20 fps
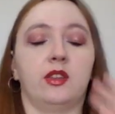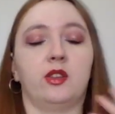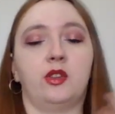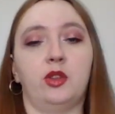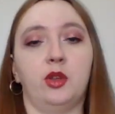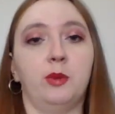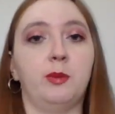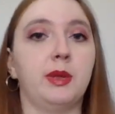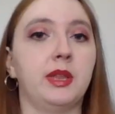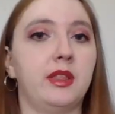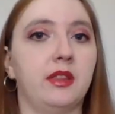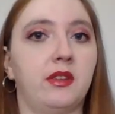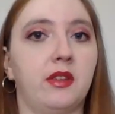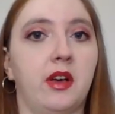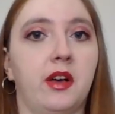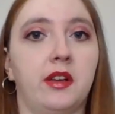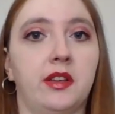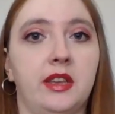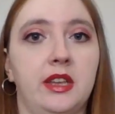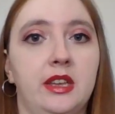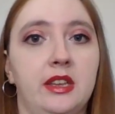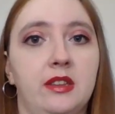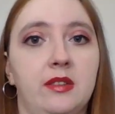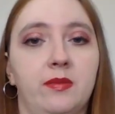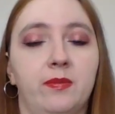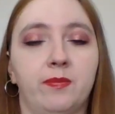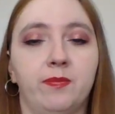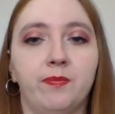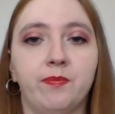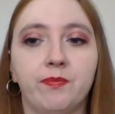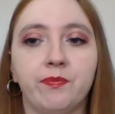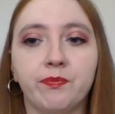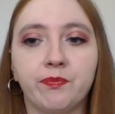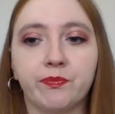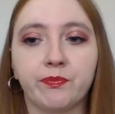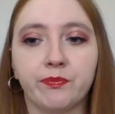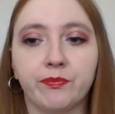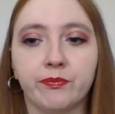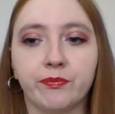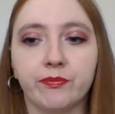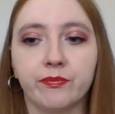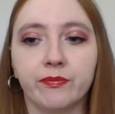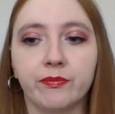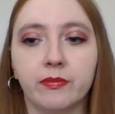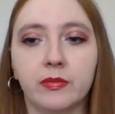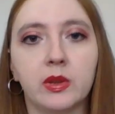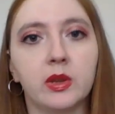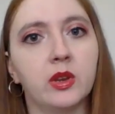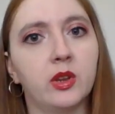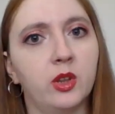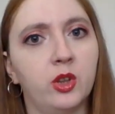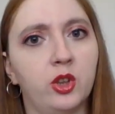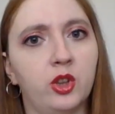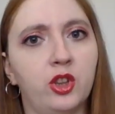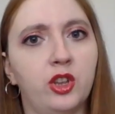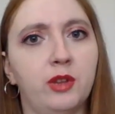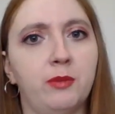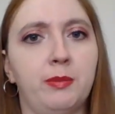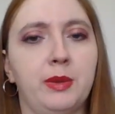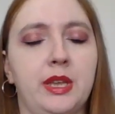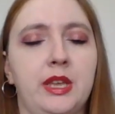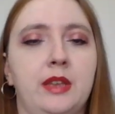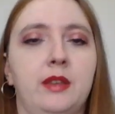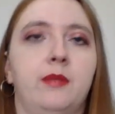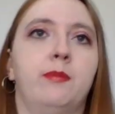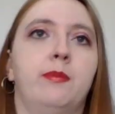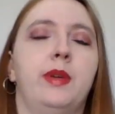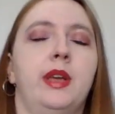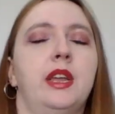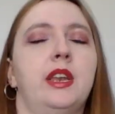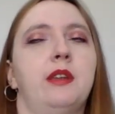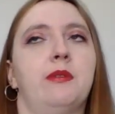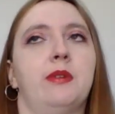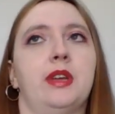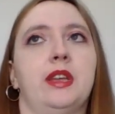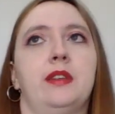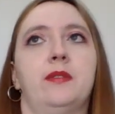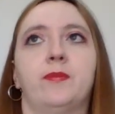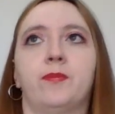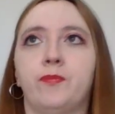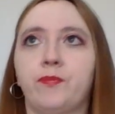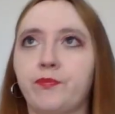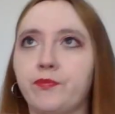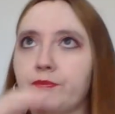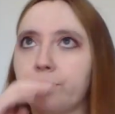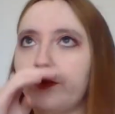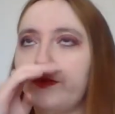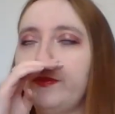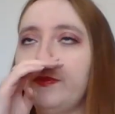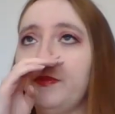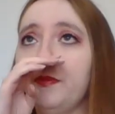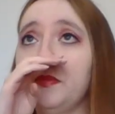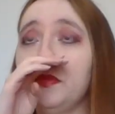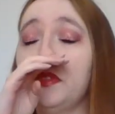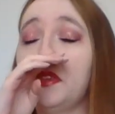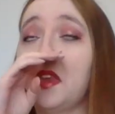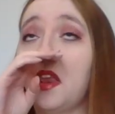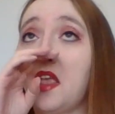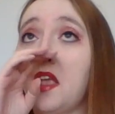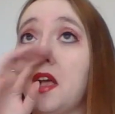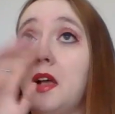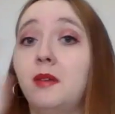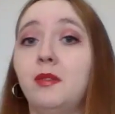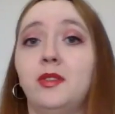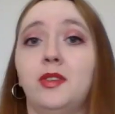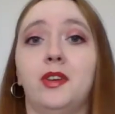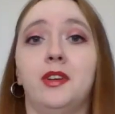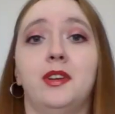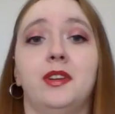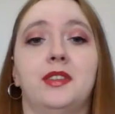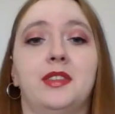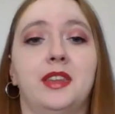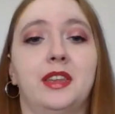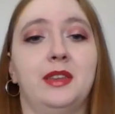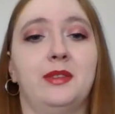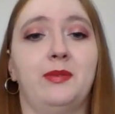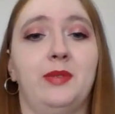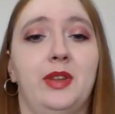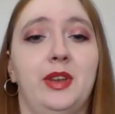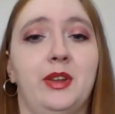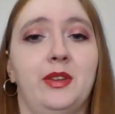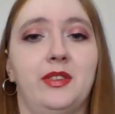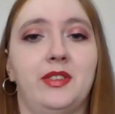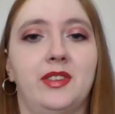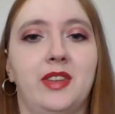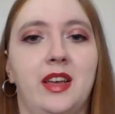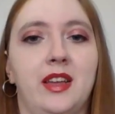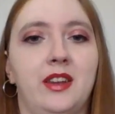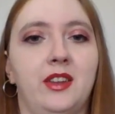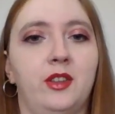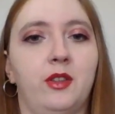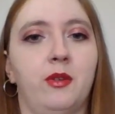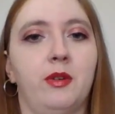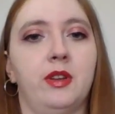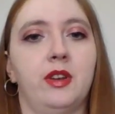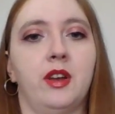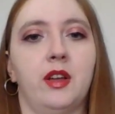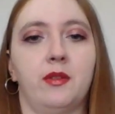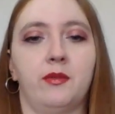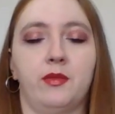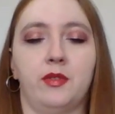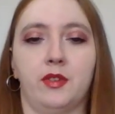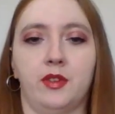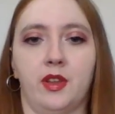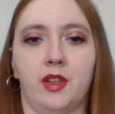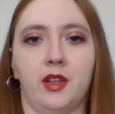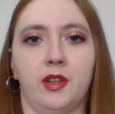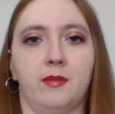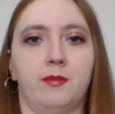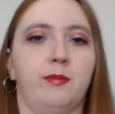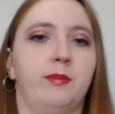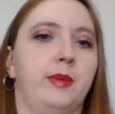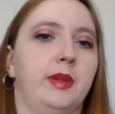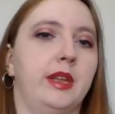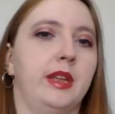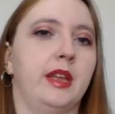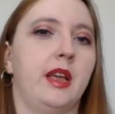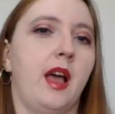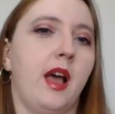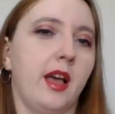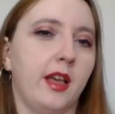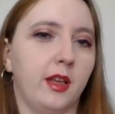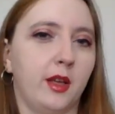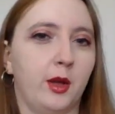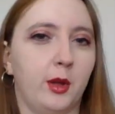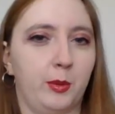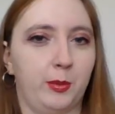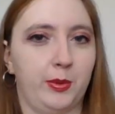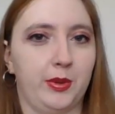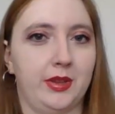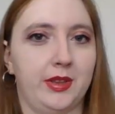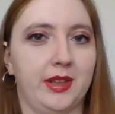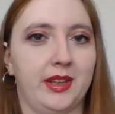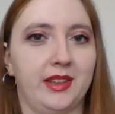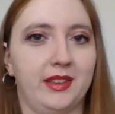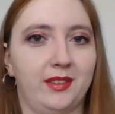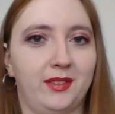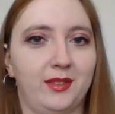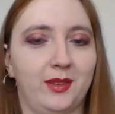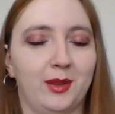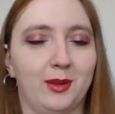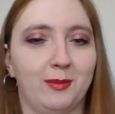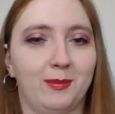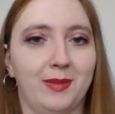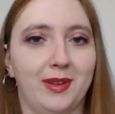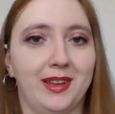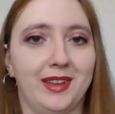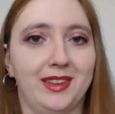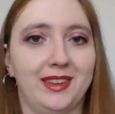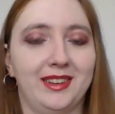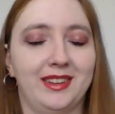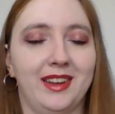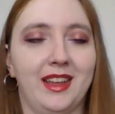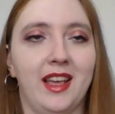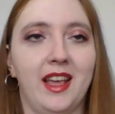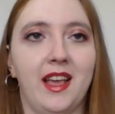Could be the talking. Could be. But anyway, I'm sorry this video is kind of going on for long, but I hope you guys don't mind.